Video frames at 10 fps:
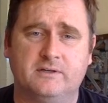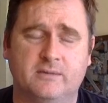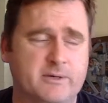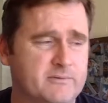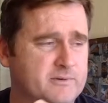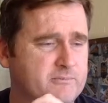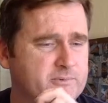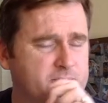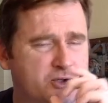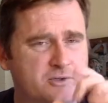I mean,
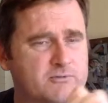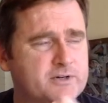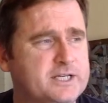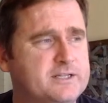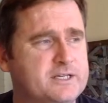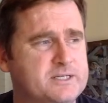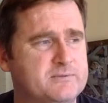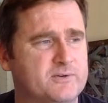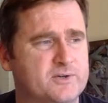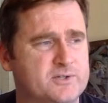we shouldn't read these
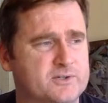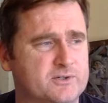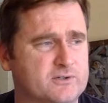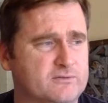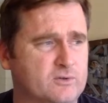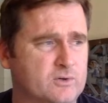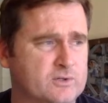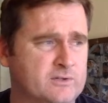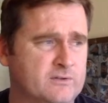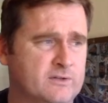verses on
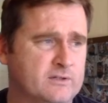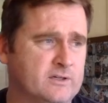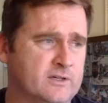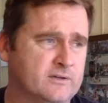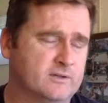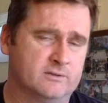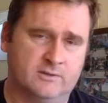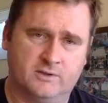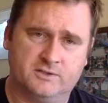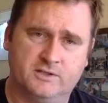divorce and think, you know, oh,
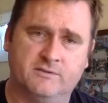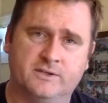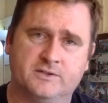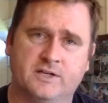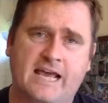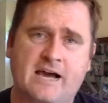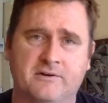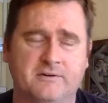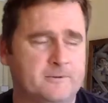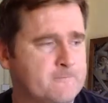God's giving us an out.